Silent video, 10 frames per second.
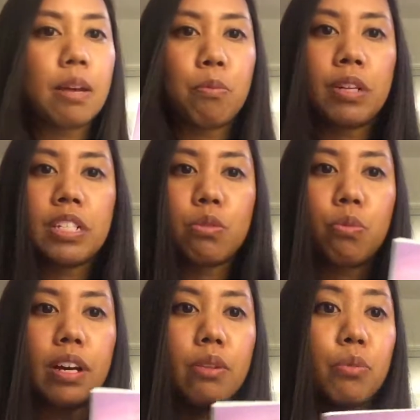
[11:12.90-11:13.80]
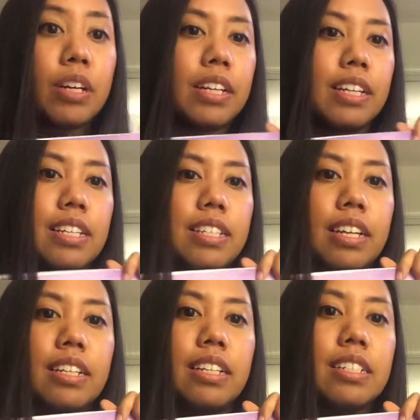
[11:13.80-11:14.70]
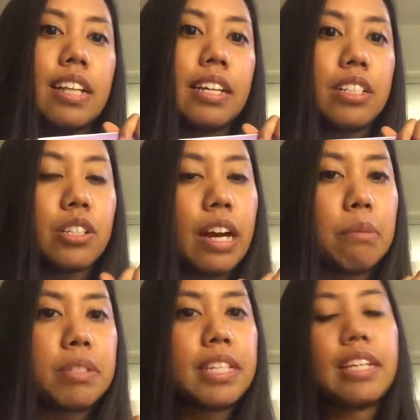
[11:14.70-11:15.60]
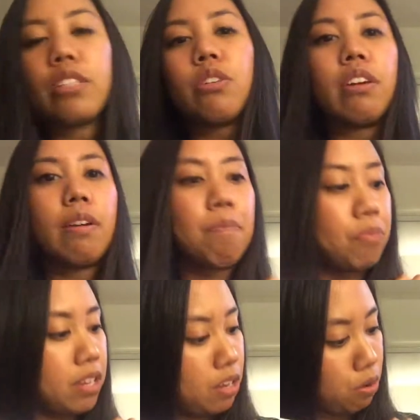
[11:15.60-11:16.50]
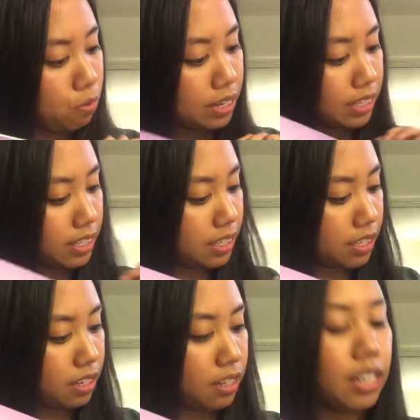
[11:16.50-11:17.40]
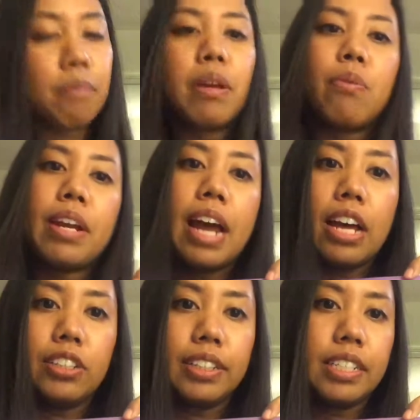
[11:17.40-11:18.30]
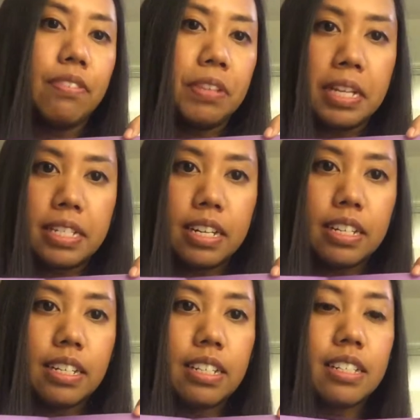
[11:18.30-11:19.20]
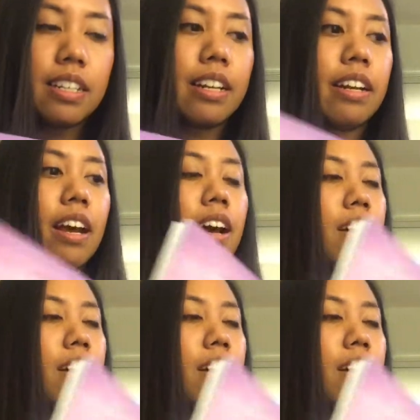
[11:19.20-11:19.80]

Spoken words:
them, what's one word in that sentence that describes things? Or give me one adjective in that sentence, and